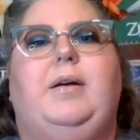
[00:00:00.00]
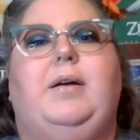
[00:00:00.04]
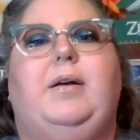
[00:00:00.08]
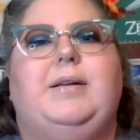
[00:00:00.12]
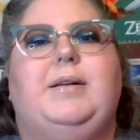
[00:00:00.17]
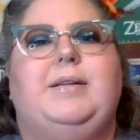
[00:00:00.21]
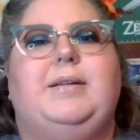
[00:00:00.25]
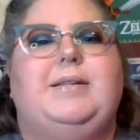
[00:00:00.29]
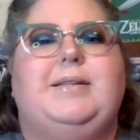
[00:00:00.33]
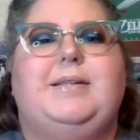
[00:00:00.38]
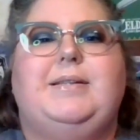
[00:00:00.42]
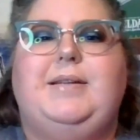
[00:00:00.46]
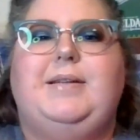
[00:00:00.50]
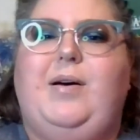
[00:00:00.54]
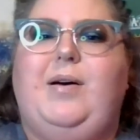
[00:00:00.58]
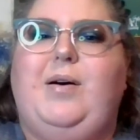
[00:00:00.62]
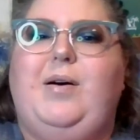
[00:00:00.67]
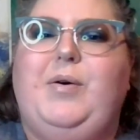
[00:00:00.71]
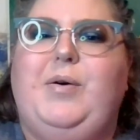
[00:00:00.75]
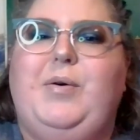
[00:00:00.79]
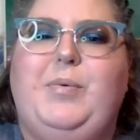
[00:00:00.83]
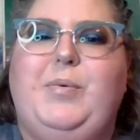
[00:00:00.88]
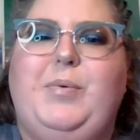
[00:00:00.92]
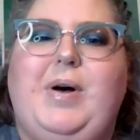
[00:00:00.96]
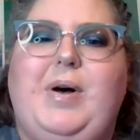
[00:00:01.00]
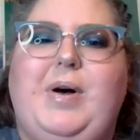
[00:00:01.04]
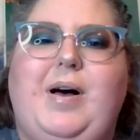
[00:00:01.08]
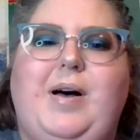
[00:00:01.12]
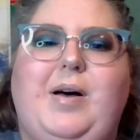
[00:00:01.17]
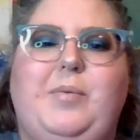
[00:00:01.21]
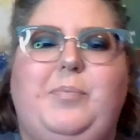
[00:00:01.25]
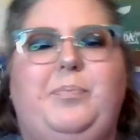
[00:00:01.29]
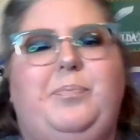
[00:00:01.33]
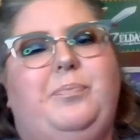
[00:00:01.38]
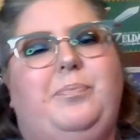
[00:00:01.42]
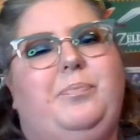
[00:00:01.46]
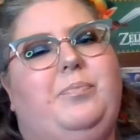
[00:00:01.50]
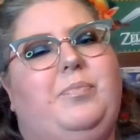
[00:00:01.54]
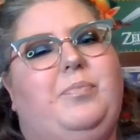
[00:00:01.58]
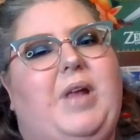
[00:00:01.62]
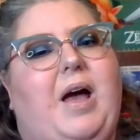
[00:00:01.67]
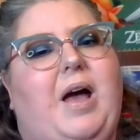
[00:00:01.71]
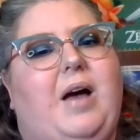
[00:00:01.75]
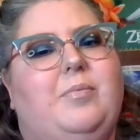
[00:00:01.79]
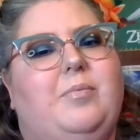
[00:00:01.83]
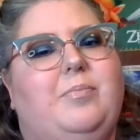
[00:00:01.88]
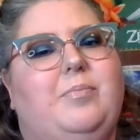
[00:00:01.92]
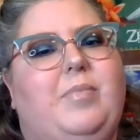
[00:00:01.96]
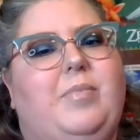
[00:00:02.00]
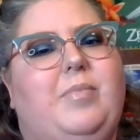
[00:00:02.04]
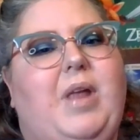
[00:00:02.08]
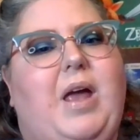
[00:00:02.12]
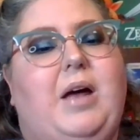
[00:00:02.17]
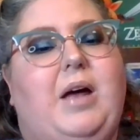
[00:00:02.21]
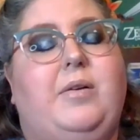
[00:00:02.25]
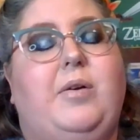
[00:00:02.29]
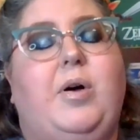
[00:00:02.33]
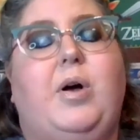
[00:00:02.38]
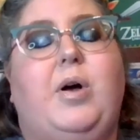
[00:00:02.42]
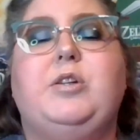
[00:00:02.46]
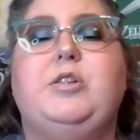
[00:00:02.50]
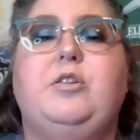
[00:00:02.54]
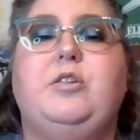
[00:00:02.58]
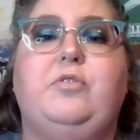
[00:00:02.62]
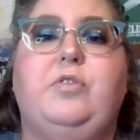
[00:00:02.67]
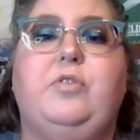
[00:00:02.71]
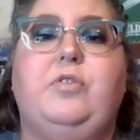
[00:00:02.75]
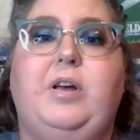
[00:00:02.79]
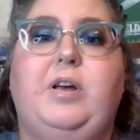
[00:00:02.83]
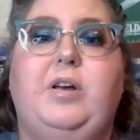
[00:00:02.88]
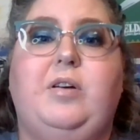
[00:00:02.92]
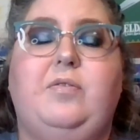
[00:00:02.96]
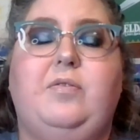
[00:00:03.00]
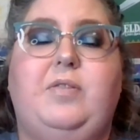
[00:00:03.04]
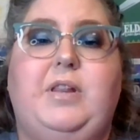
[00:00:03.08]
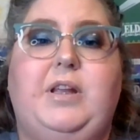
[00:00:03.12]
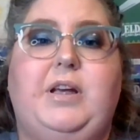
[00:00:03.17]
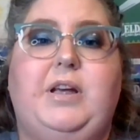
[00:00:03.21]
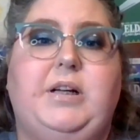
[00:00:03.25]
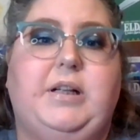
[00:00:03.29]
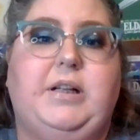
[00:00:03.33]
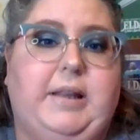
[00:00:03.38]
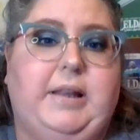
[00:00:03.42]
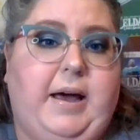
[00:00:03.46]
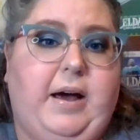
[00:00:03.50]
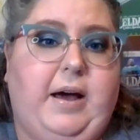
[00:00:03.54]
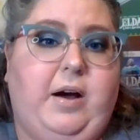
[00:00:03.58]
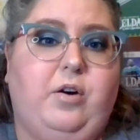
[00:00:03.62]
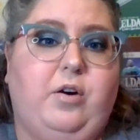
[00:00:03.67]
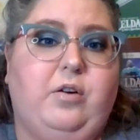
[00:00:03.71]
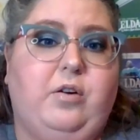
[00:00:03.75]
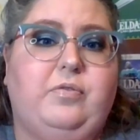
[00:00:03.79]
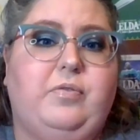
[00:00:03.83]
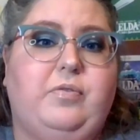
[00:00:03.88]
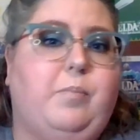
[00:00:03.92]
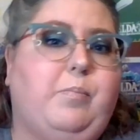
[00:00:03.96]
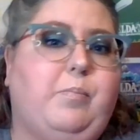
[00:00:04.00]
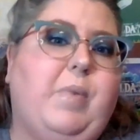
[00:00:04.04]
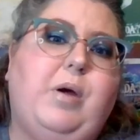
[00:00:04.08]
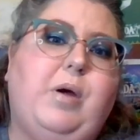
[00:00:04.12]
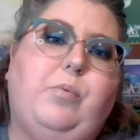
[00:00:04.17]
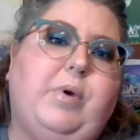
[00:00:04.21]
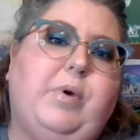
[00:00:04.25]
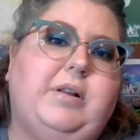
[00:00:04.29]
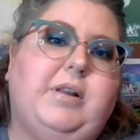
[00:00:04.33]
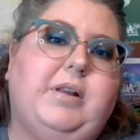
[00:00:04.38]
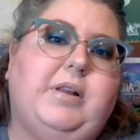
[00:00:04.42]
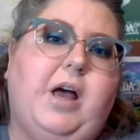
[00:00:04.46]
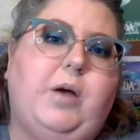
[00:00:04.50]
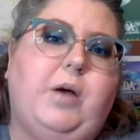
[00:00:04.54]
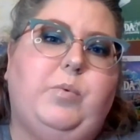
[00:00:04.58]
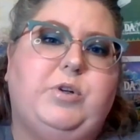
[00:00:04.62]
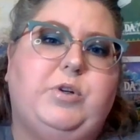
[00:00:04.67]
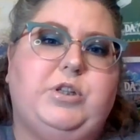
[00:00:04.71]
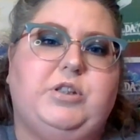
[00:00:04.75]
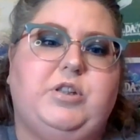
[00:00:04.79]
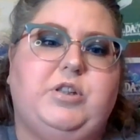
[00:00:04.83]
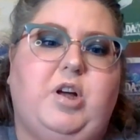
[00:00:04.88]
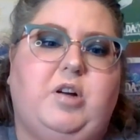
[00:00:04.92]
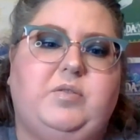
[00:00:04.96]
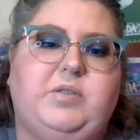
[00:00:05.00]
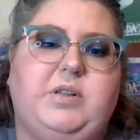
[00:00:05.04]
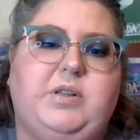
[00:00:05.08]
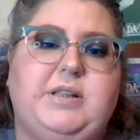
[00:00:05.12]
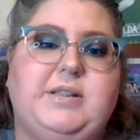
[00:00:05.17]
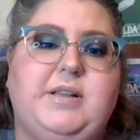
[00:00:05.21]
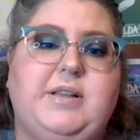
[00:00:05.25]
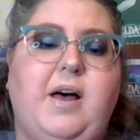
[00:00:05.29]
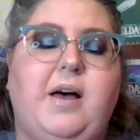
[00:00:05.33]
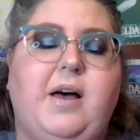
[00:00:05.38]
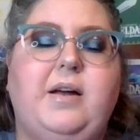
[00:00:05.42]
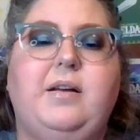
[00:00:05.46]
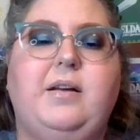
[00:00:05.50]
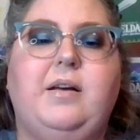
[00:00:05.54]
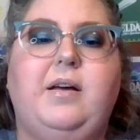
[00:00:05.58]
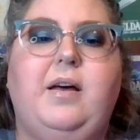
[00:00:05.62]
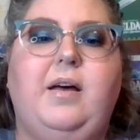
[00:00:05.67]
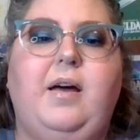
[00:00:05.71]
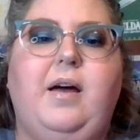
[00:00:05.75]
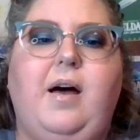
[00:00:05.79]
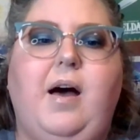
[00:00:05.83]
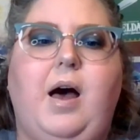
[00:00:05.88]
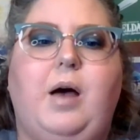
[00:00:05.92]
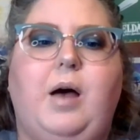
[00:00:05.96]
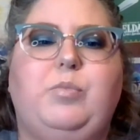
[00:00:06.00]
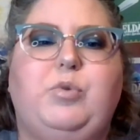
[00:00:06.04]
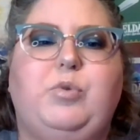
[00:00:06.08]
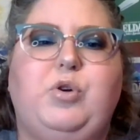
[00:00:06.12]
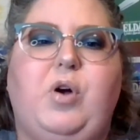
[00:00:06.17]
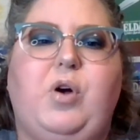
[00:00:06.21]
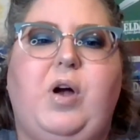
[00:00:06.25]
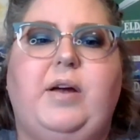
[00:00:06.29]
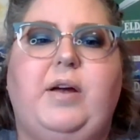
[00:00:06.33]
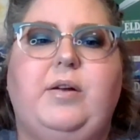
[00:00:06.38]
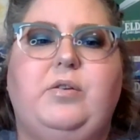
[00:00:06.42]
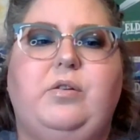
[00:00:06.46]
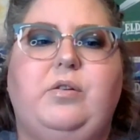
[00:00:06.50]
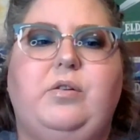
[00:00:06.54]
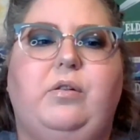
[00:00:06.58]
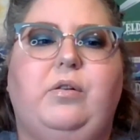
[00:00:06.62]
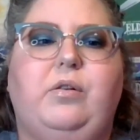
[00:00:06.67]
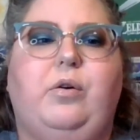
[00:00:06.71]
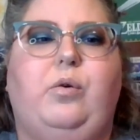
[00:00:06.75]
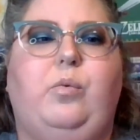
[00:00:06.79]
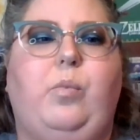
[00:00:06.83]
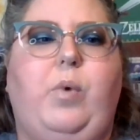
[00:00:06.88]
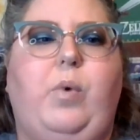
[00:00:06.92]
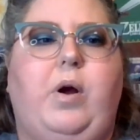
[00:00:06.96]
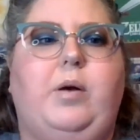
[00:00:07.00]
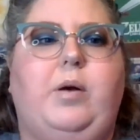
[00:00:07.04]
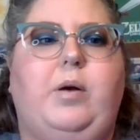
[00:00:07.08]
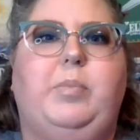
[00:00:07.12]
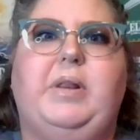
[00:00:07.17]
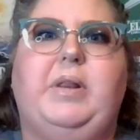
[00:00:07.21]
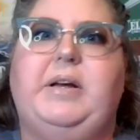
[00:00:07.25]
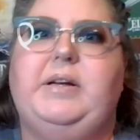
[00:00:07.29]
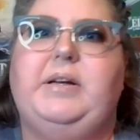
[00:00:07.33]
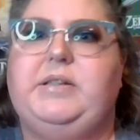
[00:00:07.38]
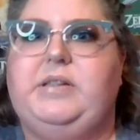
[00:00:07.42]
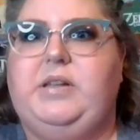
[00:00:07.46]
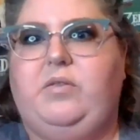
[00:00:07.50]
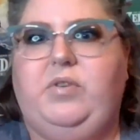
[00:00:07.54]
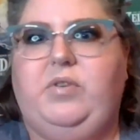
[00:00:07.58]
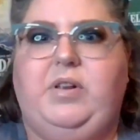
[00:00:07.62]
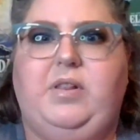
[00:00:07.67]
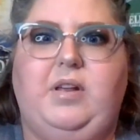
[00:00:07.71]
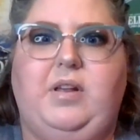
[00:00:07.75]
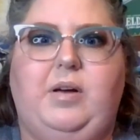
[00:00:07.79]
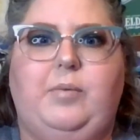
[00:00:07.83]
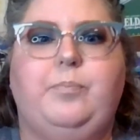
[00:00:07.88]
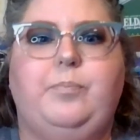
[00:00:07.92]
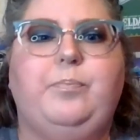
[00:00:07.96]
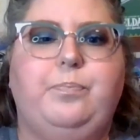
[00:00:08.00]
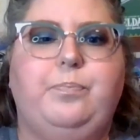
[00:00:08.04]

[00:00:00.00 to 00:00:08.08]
So yeah, and also forgive the glare from my ring light, which is off to the side. I'm trying to learn where to place everything.